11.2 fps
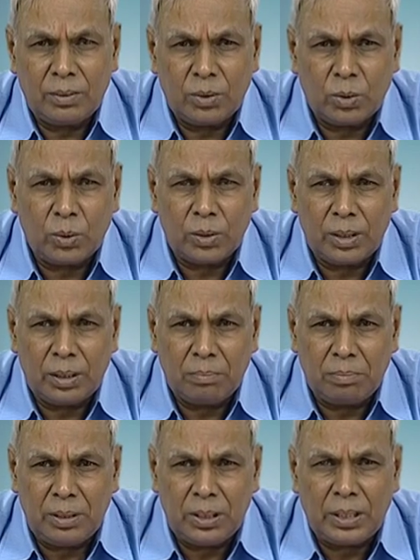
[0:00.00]
so the
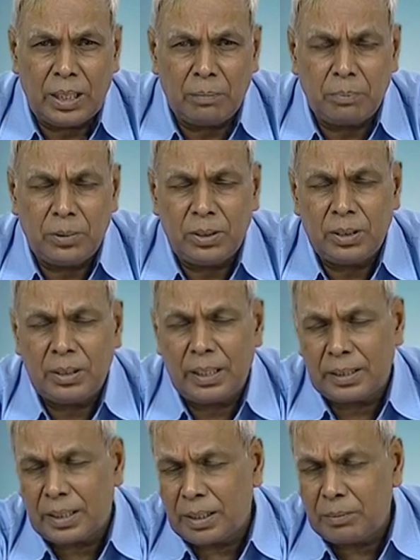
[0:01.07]
this LPG that
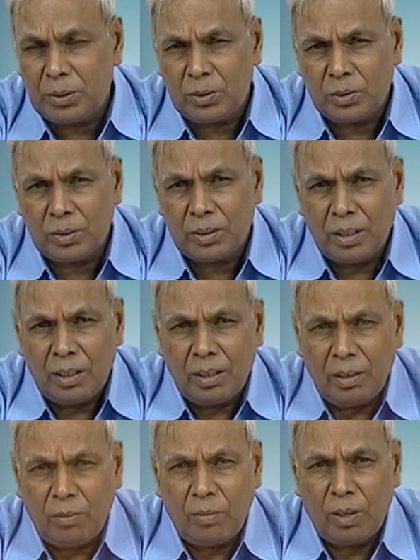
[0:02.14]
can be used
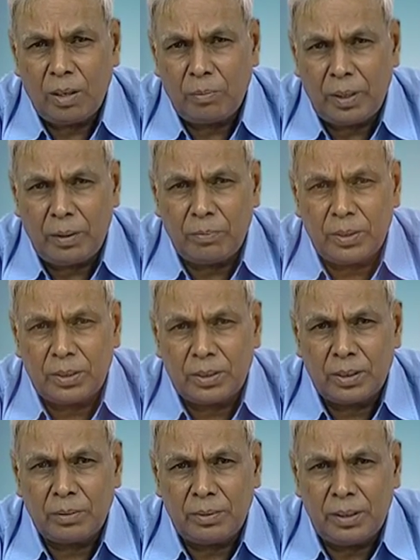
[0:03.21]
for
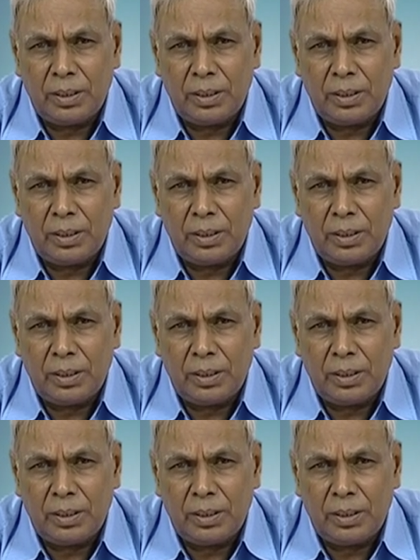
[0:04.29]
manufacture of the